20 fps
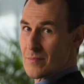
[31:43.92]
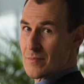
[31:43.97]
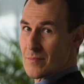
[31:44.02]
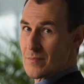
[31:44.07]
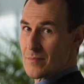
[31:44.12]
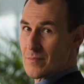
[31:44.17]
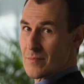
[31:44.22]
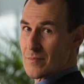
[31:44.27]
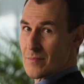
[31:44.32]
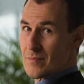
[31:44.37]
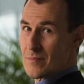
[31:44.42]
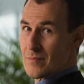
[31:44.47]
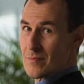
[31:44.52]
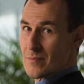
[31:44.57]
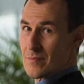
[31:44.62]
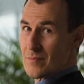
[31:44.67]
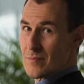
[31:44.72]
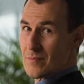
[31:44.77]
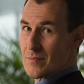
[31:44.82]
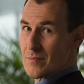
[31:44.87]

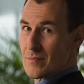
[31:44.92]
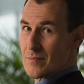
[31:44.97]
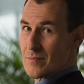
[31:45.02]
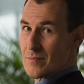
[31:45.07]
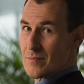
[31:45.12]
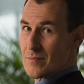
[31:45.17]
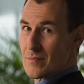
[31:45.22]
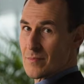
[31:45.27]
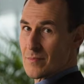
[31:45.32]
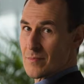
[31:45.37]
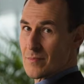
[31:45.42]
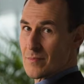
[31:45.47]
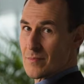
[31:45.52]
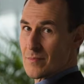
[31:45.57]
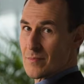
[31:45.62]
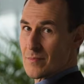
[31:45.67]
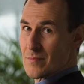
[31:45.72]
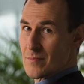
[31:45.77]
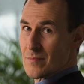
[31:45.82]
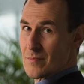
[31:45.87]

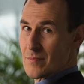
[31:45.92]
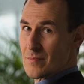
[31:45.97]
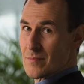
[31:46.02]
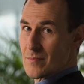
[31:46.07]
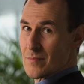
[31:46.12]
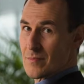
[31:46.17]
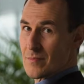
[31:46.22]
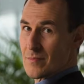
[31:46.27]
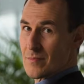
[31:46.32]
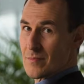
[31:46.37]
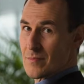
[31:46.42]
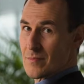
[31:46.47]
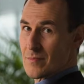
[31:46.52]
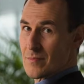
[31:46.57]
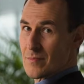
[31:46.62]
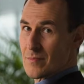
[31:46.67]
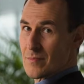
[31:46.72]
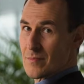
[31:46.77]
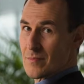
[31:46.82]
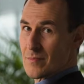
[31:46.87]

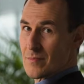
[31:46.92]
(no lip movement)